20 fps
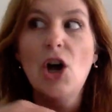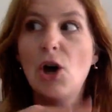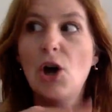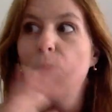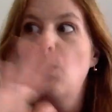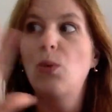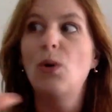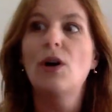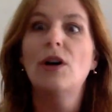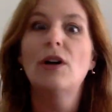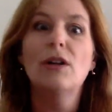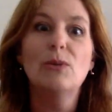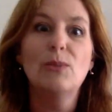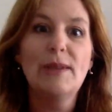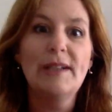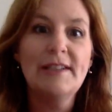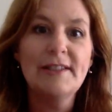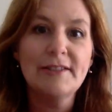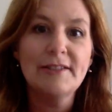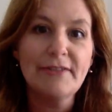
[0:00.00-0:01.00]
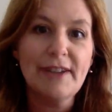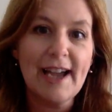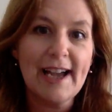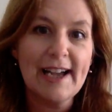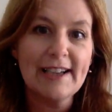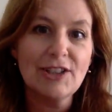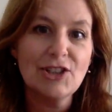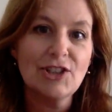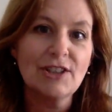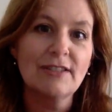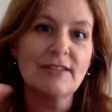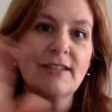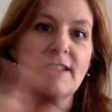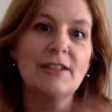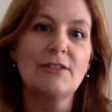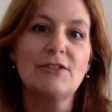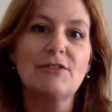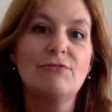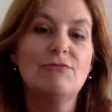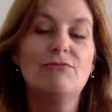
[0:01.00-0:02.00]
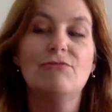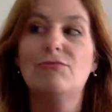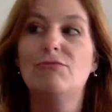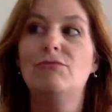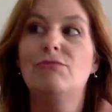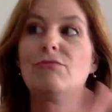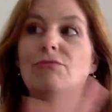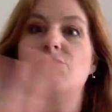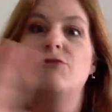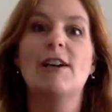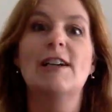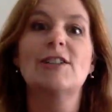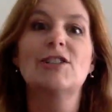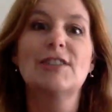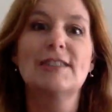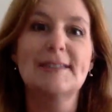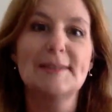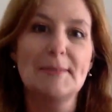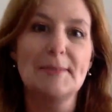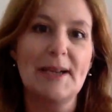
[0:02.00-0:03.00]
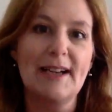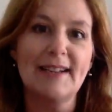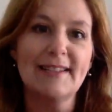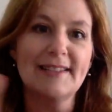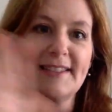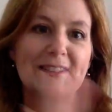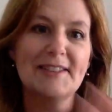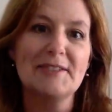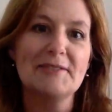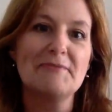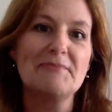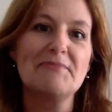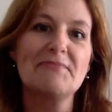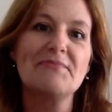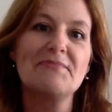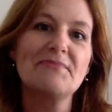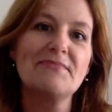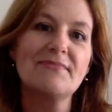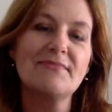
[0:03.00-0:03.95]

a whirlwind of action that rushes past them.